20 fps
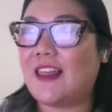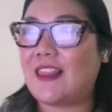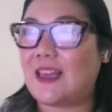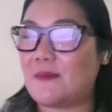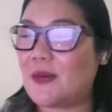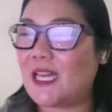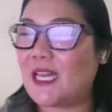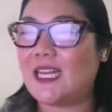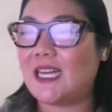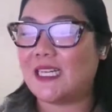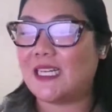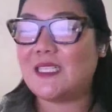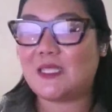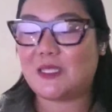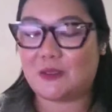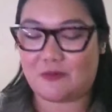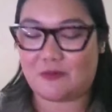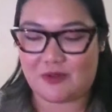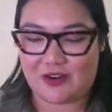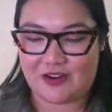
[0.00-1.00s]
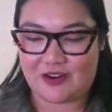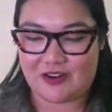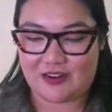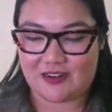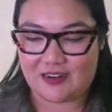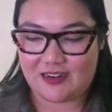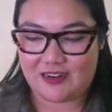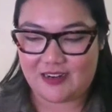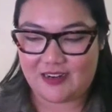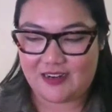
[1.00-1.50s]
that my
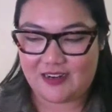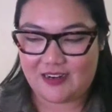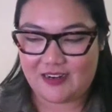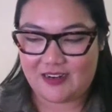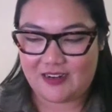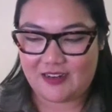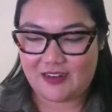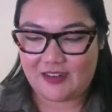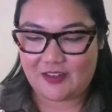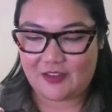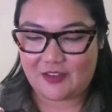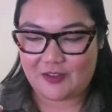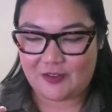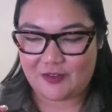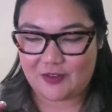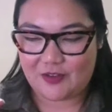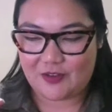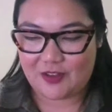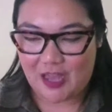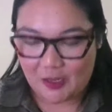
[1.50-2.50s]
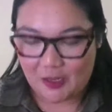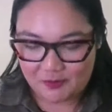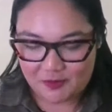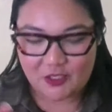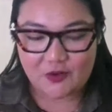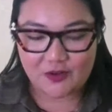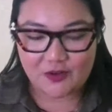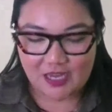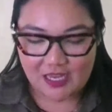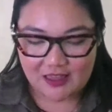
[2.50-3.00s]
customer helped
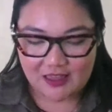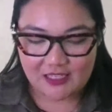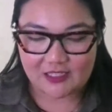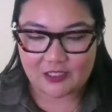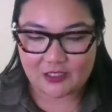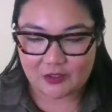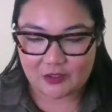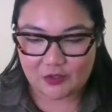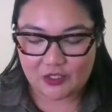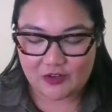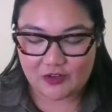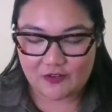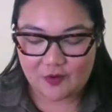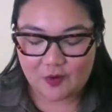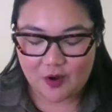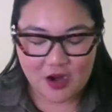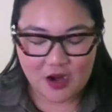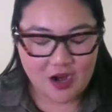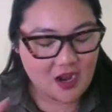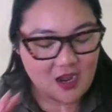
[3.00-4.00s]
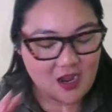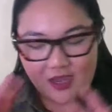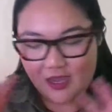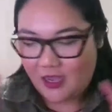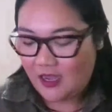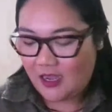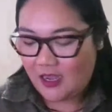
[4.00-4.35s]
to create the solution for,